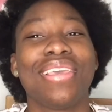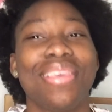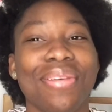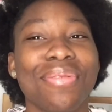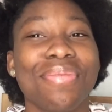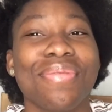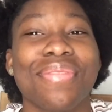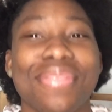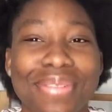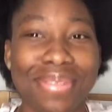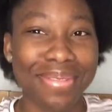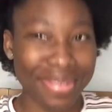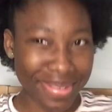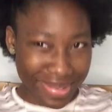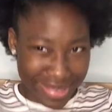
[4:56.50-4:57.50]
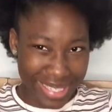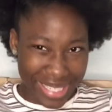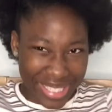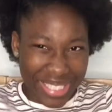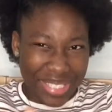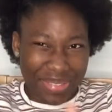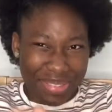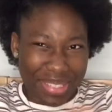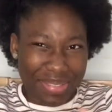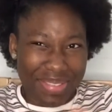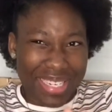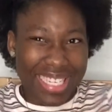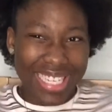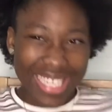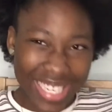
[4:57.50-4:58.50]
cute, girl. Your hair's about
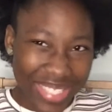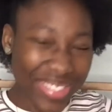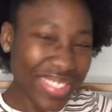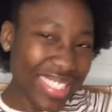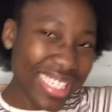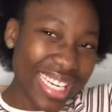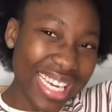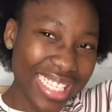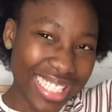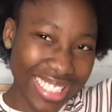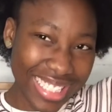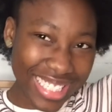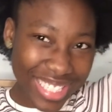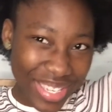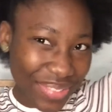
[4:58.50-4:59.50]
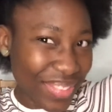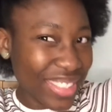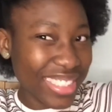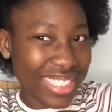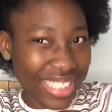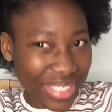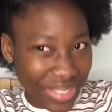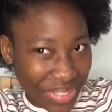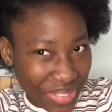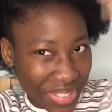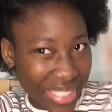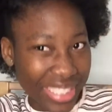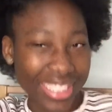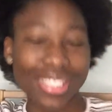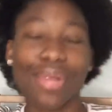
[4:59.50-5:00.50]
being cute. This is number 2.
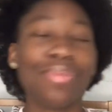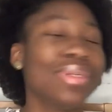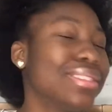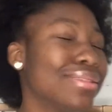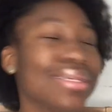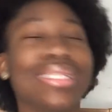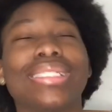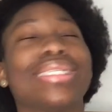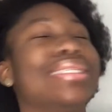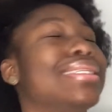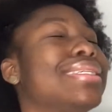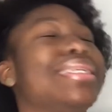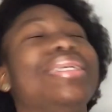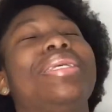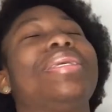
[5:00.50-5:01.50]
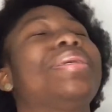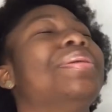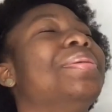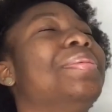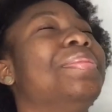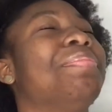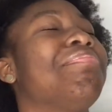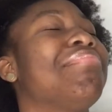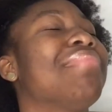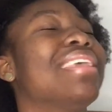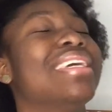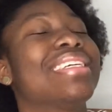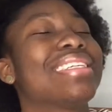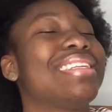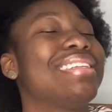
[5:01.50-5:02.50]
This is number 2. She's looking cute.
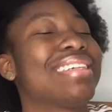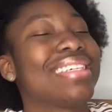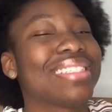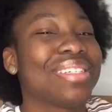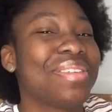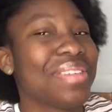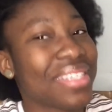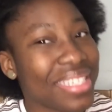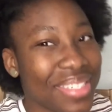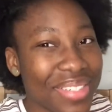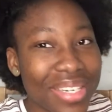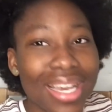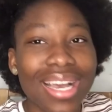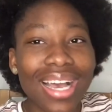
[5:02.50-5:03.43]
She's looking so cute.